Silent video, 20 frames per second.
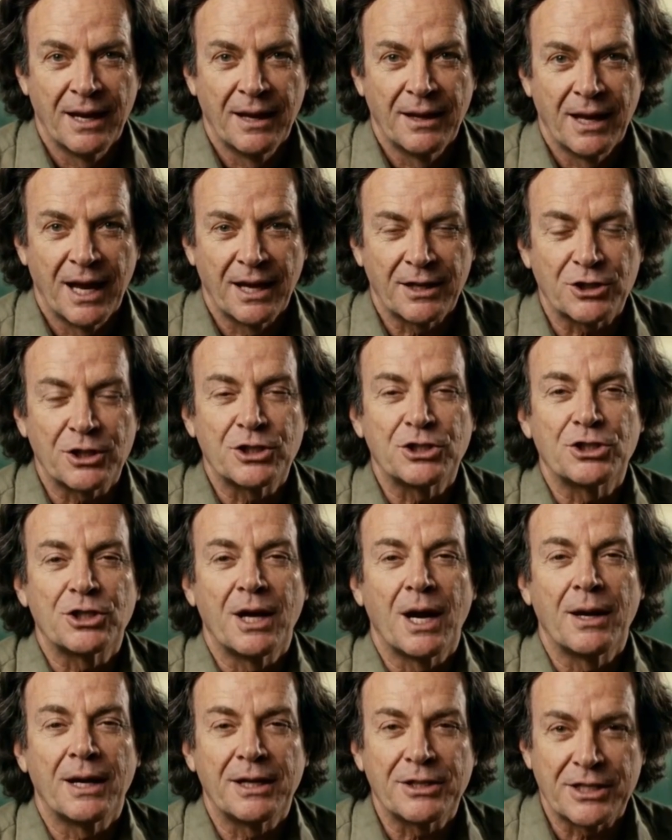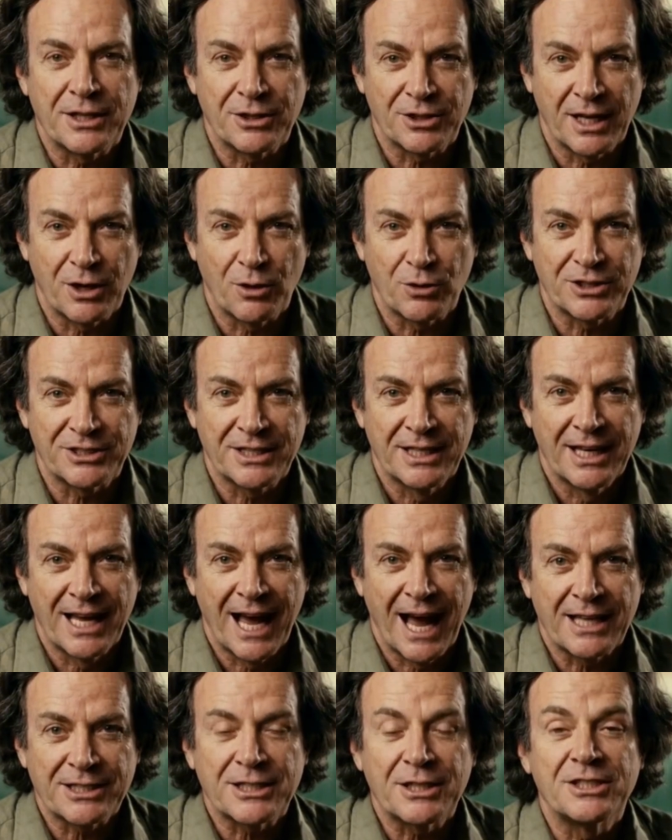not just solids and liquids and
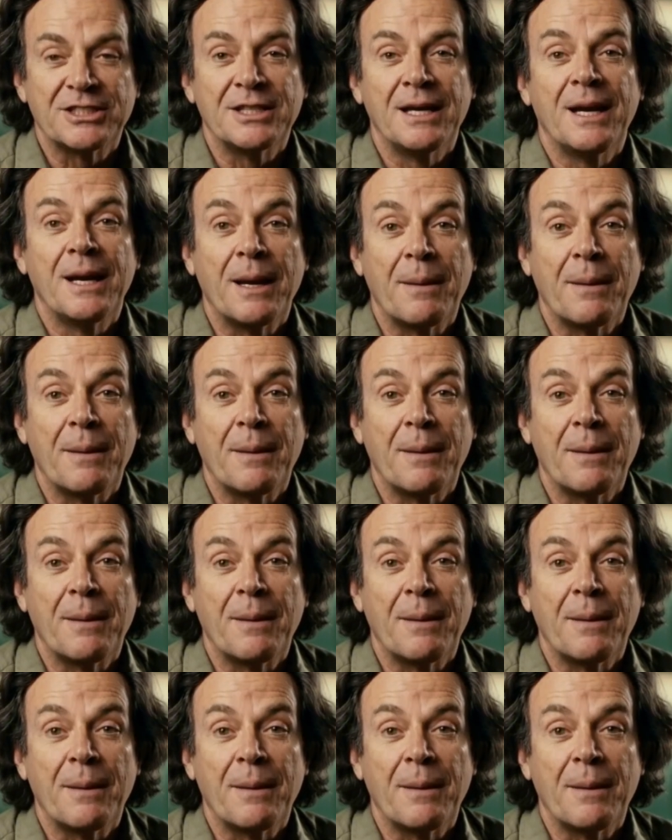gases,